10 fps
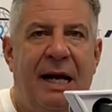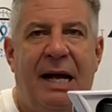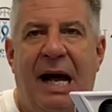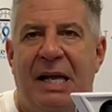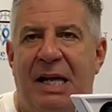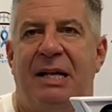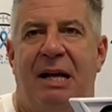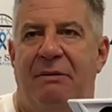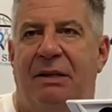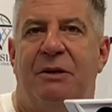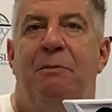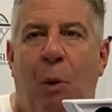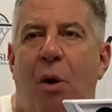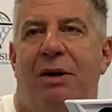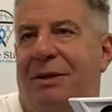I think that that's
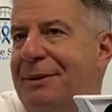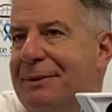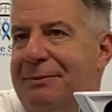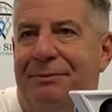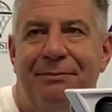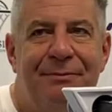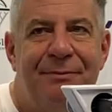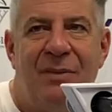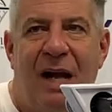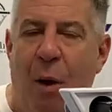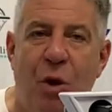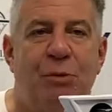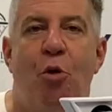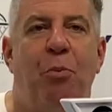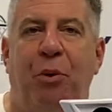important. I wish
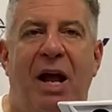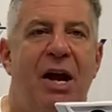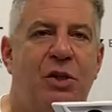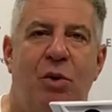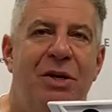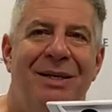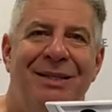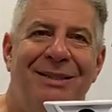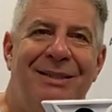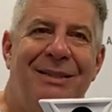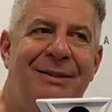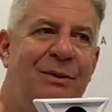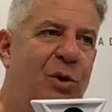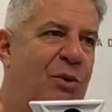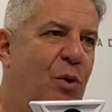more players would,
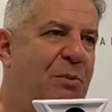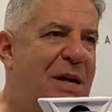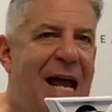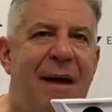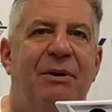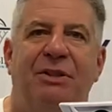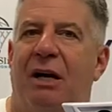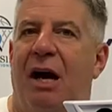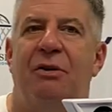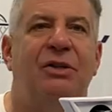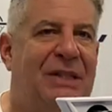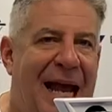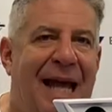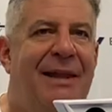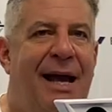would, would be able to
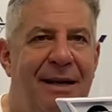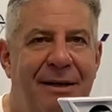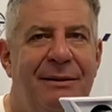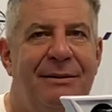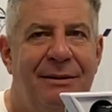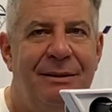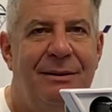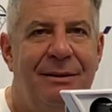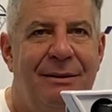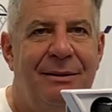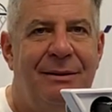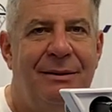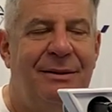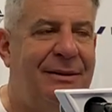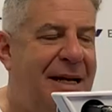understand that.
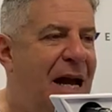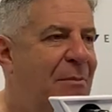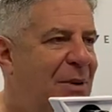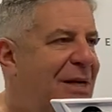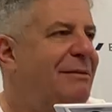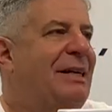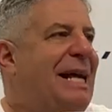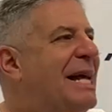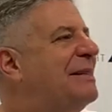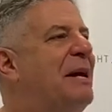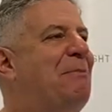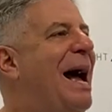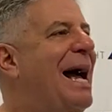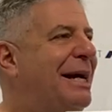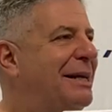You just can't be, you can't sit
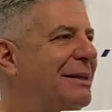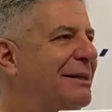back.